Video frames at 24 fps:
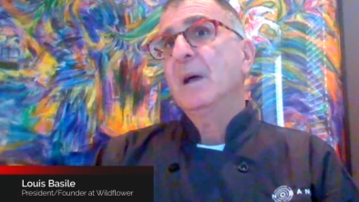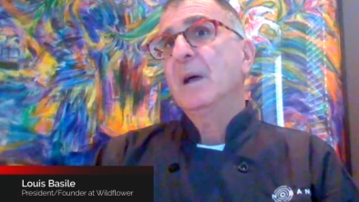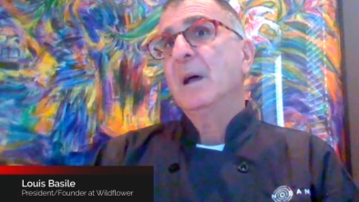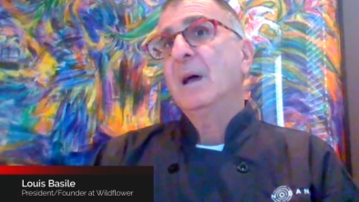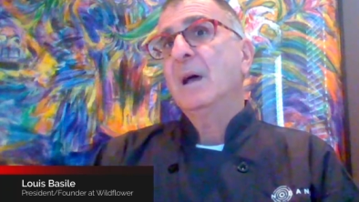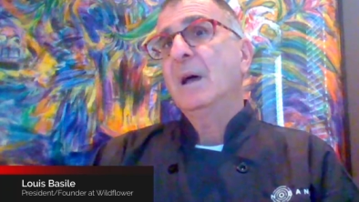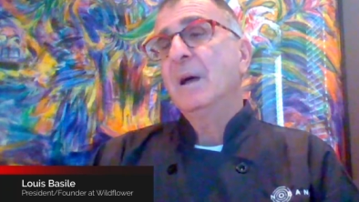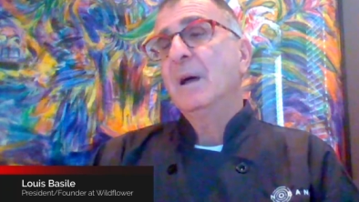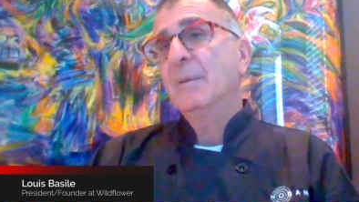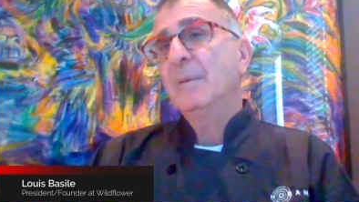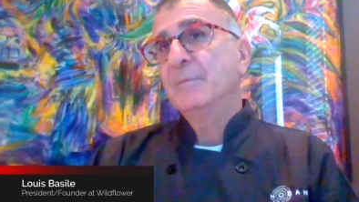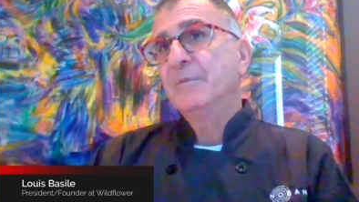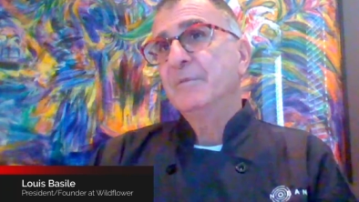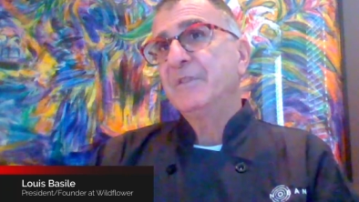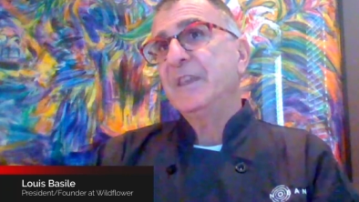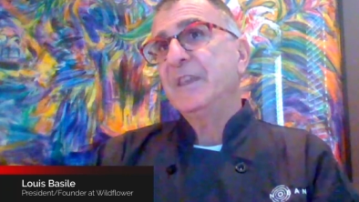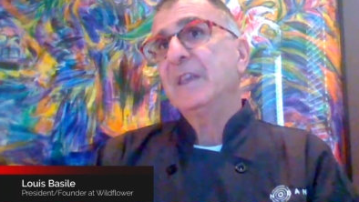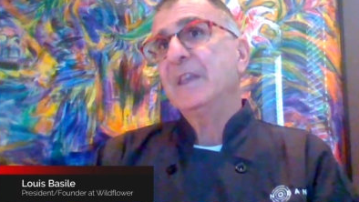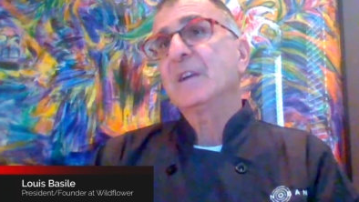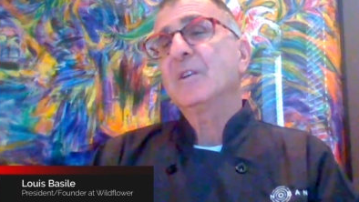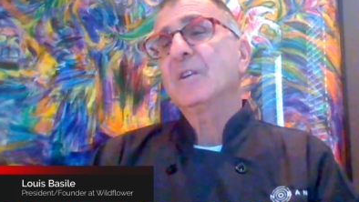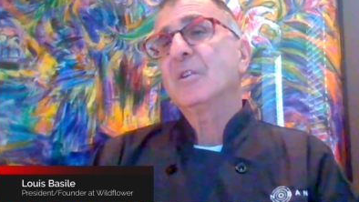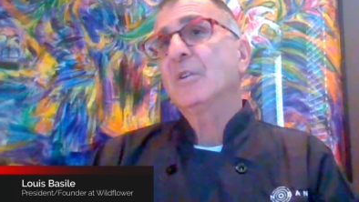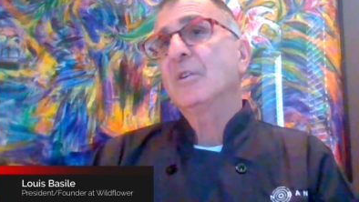um,
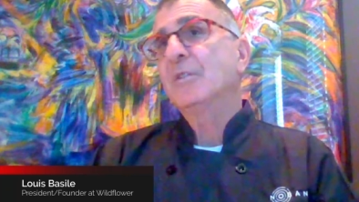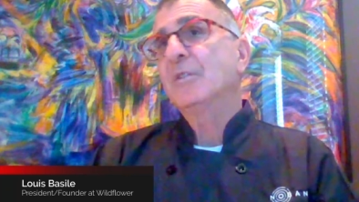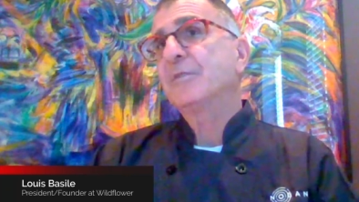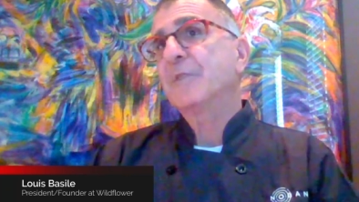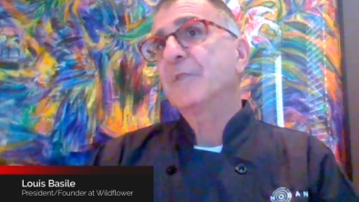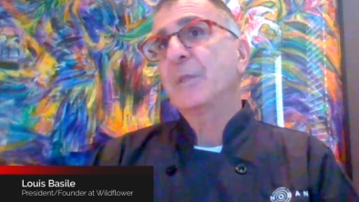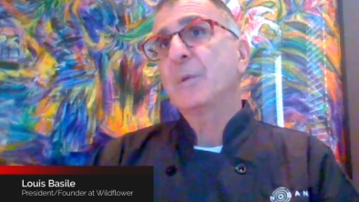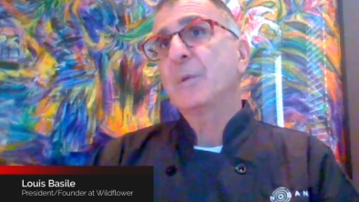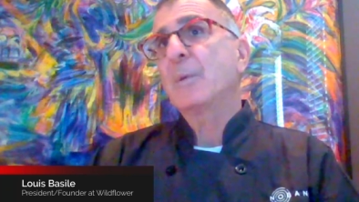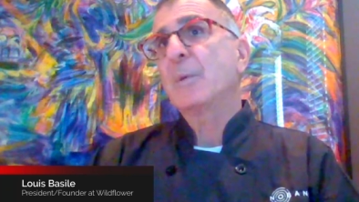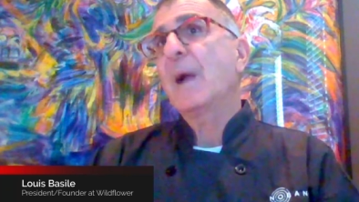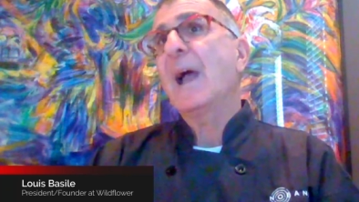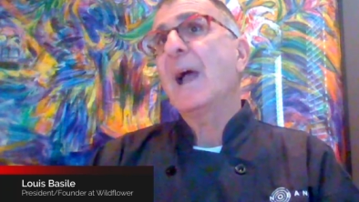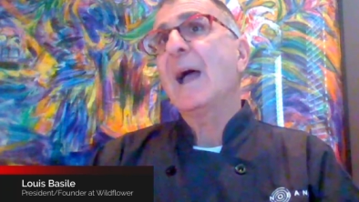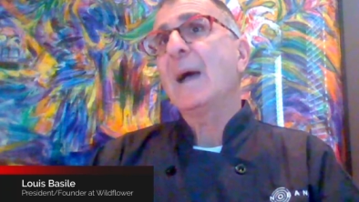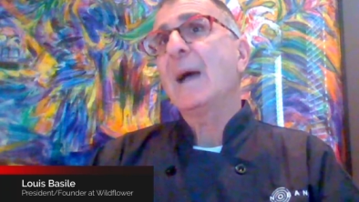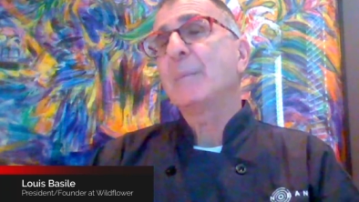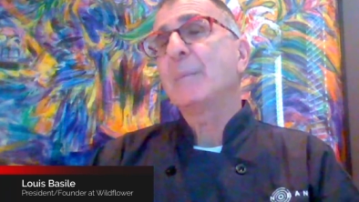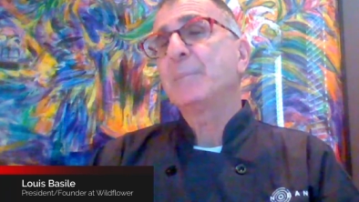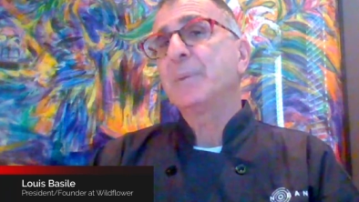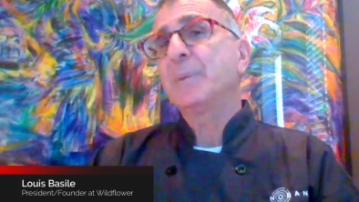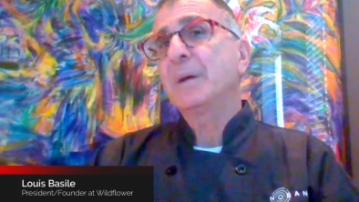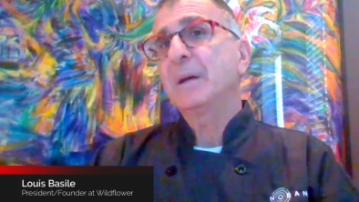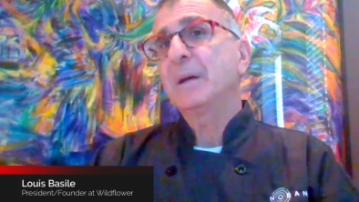vehicle for the
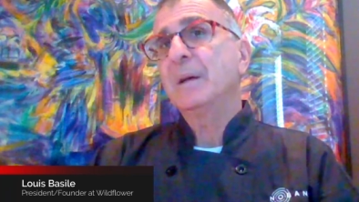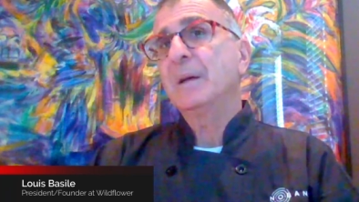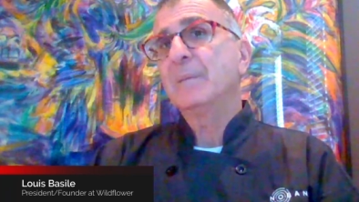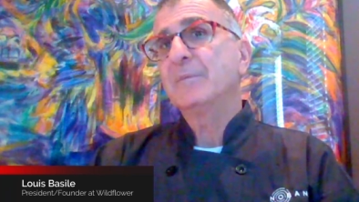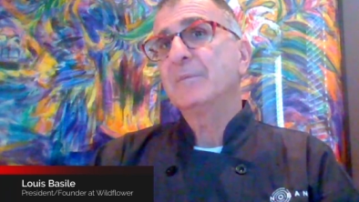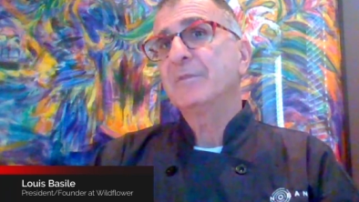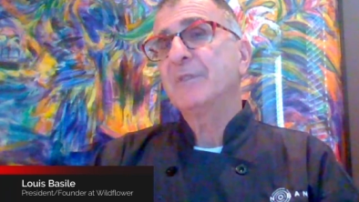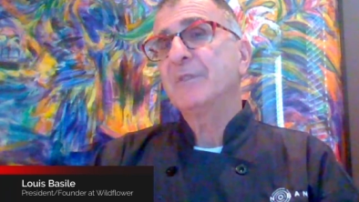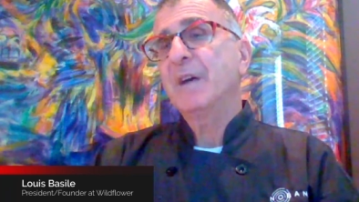wrap, um,